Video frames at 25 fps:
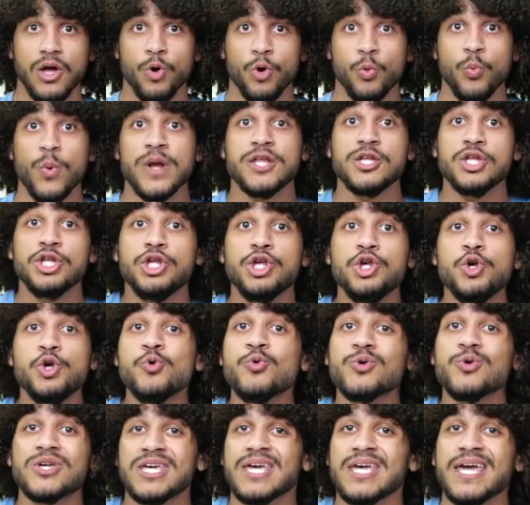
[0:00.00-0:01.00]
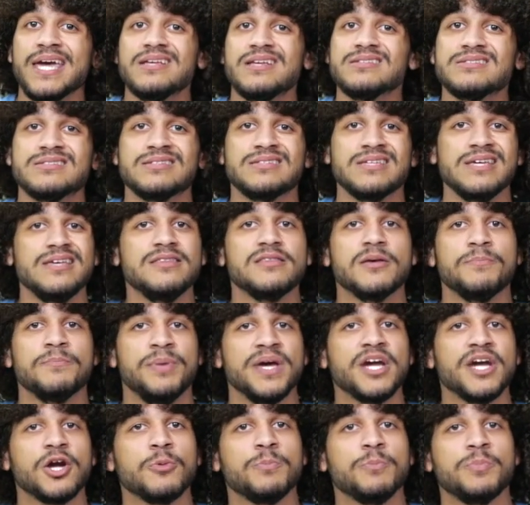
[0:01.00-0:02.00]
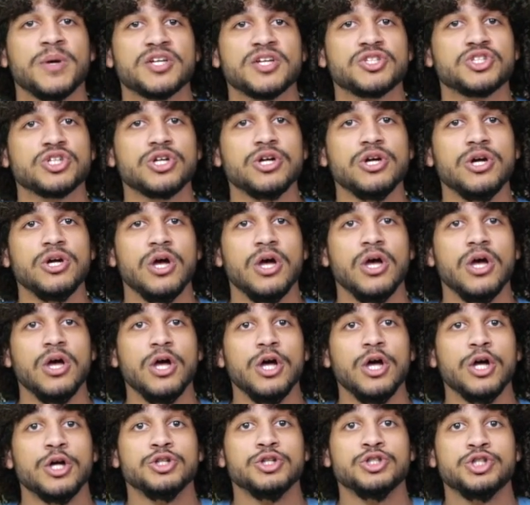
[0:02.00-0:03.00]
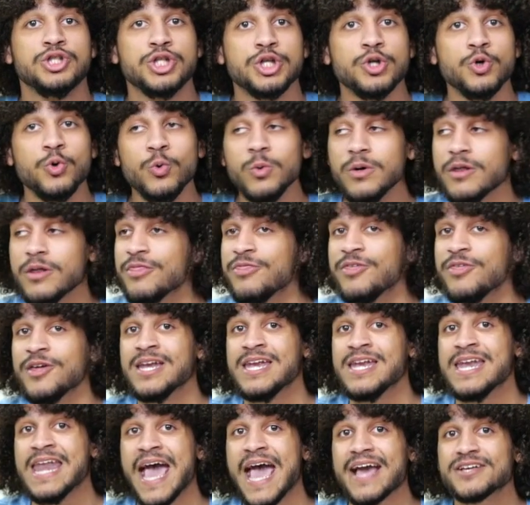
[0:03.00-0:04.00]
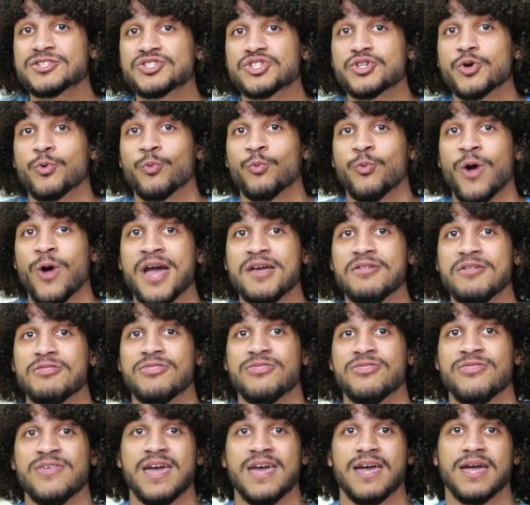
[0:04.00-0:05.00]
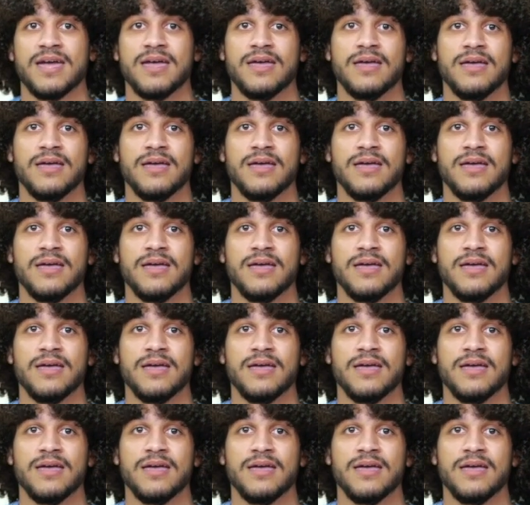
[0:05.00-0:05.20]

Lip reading: When you can't see the bigger picture, do the next right thing.